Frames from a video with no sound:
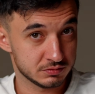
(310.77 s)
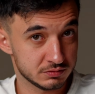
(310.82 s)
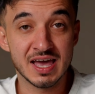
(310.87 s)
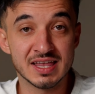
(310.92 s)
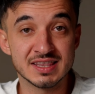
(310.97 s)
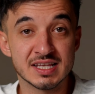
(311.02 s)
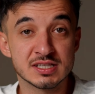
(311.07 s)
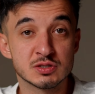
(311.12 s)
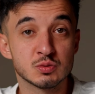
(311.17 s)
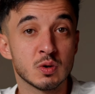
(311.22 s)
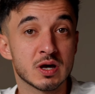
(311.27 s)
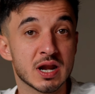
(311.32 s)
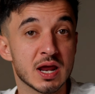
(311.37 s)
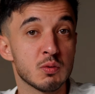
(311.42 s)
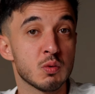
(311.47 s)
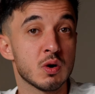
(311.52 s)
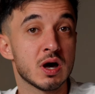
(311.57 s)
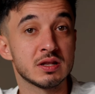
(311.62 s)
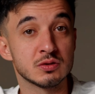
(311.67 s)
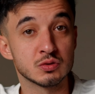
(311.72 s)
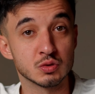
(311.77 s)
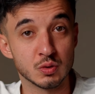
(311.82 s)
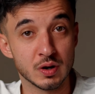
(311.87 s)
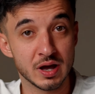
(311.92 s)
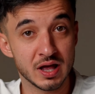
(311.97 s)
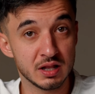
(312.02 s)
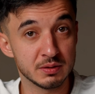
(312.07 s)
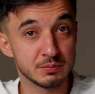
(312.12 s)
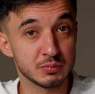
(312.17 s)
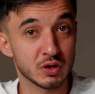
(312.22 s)
And that's what I want to
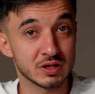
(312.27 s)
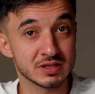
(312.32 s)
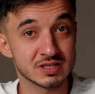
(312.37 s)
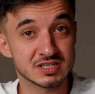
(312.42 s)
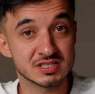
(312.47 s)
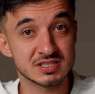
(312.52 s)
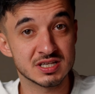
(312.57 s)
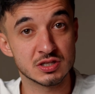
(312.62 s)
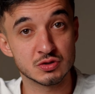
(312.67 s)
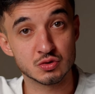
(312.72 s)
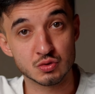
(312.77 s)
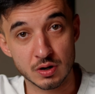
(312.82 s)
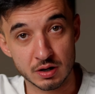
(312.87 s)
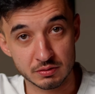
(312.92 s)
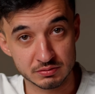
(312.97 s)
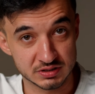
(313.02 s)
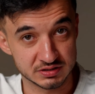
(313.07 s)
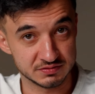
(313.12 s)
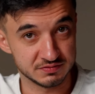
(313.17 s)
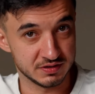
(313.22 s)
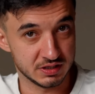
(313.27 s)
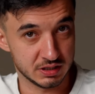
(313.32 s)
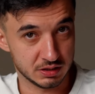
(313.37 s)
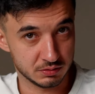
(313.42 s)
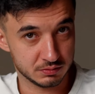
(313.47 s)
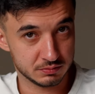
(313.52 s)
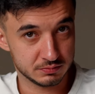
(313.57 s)
help you understand throughout this video.